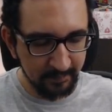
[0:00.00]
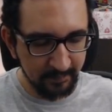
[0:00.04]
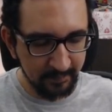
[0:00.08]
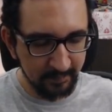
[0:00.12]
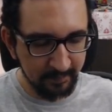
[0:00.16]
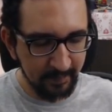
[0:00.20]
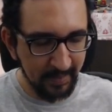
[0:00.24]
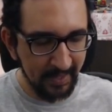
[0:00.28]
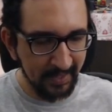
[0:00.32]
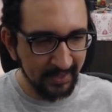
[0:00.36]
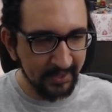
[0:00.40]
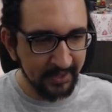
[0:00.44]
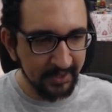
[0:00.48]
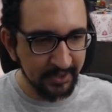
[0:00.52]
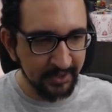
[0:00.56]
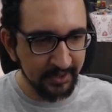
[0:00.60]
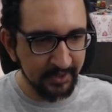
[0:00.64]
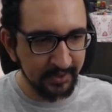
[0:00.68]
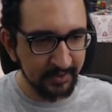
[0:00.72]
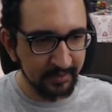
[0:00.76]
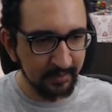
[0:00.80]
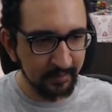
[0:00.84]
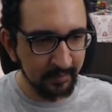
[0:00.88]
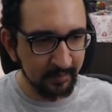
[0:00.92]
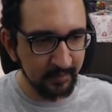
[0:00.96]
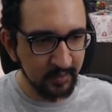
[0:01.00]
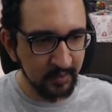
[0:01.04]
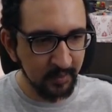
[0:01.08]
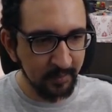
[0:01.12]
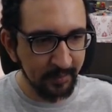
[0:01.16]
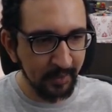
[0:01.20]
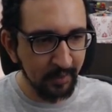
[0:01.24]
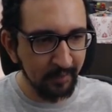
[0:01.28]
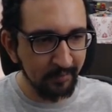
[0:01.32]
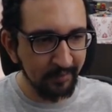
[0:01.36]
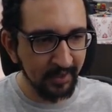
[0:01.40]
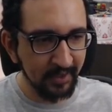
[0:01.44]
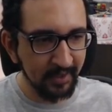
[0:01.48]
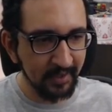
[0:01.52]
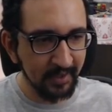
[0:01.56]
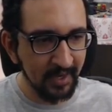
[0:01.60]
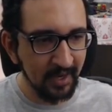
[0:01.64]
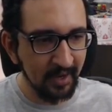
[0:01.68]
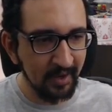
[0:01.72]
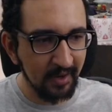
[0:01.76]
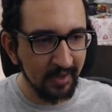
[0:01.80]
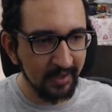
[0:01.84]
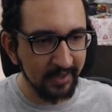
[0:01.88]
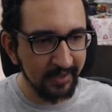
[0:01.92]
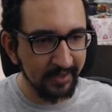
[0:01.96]
package, Supernova
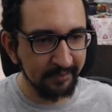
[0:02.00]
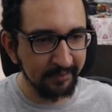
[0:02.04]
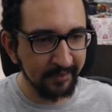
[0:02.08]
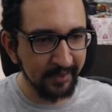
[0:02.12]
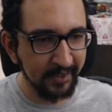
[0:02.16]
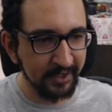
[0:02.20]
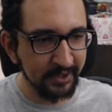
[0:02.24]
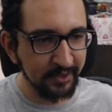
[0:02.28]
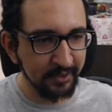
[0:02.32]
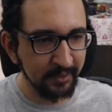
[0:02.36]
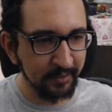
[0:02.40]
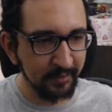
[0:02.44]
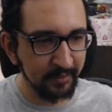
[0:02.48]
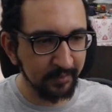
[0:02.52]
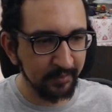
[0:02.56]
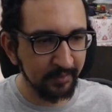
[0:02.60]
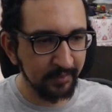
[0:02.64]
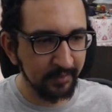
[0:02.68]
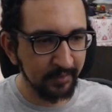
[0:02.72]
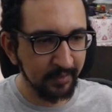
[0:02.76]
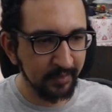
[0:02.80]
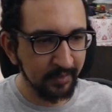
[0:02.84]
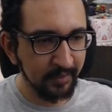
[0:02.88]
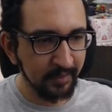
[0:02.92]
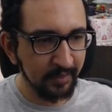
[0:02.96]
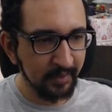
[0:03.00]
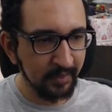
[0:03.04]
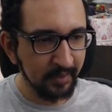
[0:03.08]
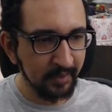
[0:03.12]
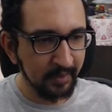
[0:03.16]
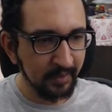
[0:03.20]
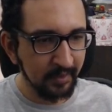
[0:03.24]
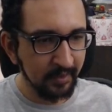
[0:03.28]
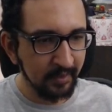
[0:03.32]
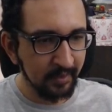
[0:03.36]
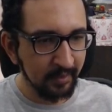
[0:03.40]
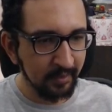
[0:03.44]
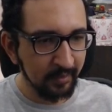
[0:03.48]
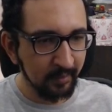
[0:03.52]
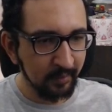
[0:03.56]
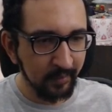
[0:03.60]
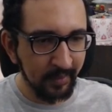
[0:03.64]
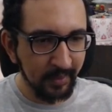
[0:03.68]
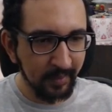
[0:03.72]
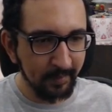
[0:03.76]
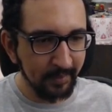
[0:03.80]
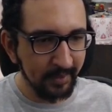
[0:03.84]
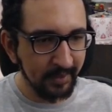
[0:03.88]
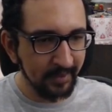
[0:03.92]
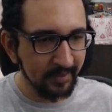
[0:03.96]
car definition. Wait
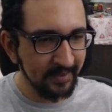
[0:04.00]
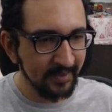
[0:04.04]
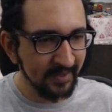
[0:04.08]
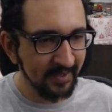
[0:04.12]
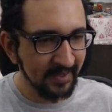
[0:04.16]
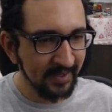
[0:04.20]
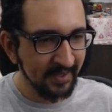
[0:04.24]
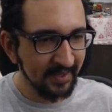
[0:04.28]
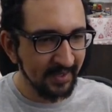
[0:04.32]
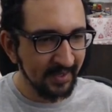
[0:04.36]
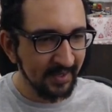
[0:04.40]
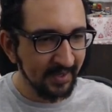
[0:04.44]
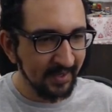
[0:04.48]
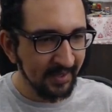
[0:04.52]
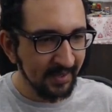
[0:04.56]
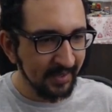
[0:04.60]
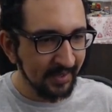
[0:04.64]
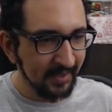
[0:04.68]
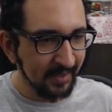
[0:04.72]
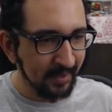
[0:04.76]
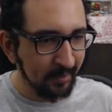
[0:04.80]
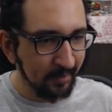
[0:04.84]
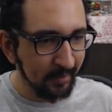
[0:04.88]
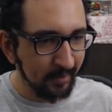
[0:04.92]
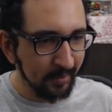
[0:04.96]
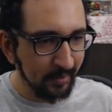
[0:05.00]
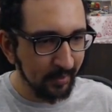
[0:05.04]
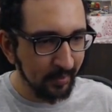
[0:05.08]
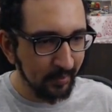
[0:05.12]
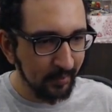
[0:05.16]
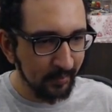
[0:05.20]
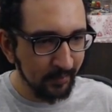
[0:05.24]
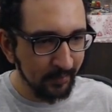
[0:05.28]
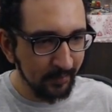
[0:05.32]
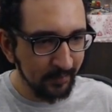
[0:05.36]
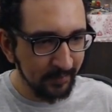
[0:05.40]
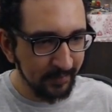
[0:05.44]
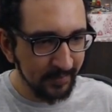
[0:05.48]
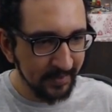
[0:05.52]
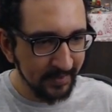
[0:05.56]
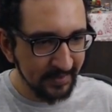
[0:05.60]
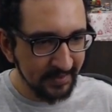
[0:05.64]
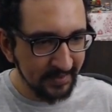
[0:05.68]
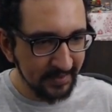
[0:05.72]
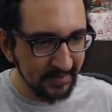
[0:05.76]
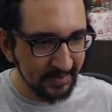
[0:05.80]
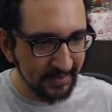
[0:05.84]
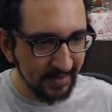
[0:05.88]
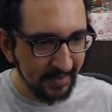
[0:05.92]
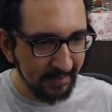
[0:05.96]
a minute. No, this
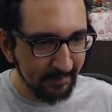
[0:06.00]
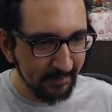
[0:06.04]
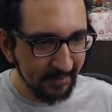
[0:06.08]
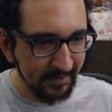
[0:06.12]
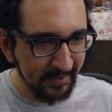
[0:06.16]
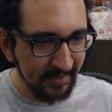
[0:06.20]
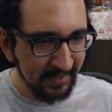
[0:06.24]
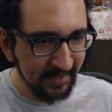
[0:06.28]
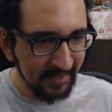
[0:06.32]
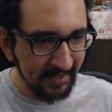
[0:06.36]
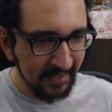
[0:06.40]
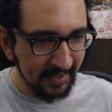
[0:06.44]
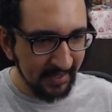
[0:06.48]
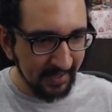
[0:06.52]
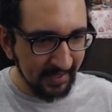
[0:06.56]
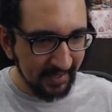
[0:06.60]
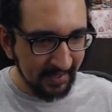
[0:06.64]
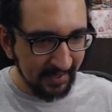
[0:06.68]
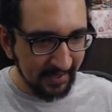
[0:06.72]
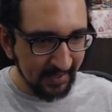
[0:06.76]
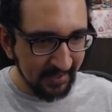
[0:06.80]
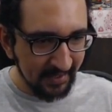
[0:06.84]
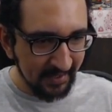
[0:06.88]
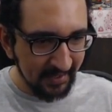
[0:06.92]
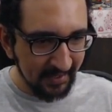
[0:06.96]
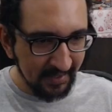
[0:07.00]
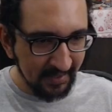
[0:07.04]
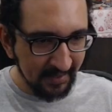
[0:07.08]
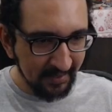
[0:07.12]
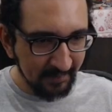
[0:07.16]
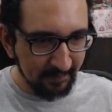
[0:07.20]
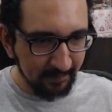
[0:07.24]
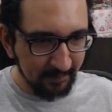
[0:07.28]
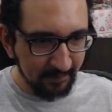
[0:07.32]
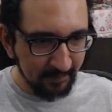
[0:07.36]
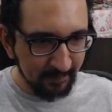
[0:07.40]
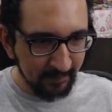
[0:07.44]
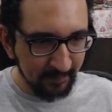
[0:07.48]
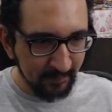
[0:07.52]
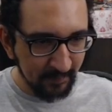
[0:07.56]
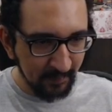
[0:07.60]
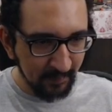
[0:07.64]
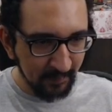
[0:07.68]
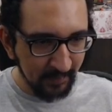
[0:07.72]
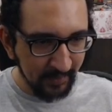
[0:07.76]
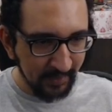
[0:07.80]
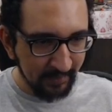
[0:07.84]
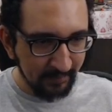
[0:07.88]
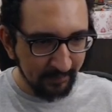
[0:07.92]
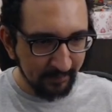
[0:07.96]
is empty. Okay,
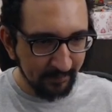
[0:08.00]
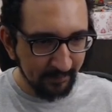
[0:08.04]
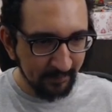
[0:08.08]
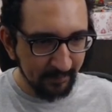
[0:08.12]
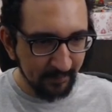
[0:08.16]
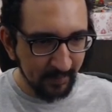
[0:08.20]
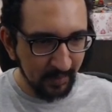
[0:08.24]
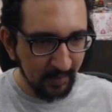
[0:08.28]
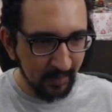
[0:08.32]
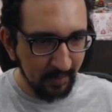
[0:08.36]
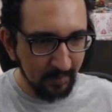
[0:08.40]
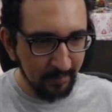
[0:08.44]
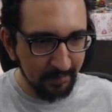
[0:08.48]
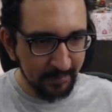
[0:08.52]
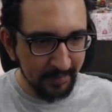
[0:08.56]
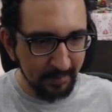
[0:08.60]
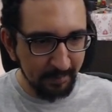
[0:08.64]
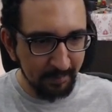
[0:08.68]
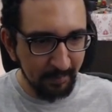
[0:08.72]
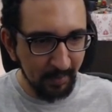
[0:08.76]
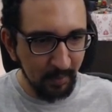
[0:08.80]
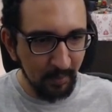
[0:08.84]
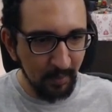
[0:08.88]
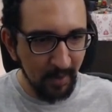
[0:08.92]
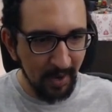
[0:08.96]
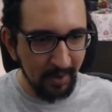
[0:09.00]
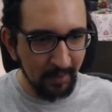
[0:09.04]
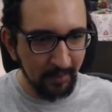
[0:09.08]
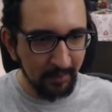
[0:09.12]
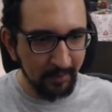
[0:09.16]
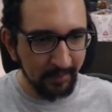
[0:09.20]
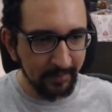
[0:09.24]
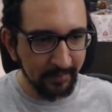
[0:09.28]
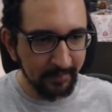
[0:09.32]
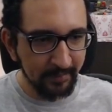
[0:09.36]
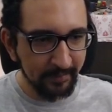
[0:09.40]
I'm gonna open the Blue Hour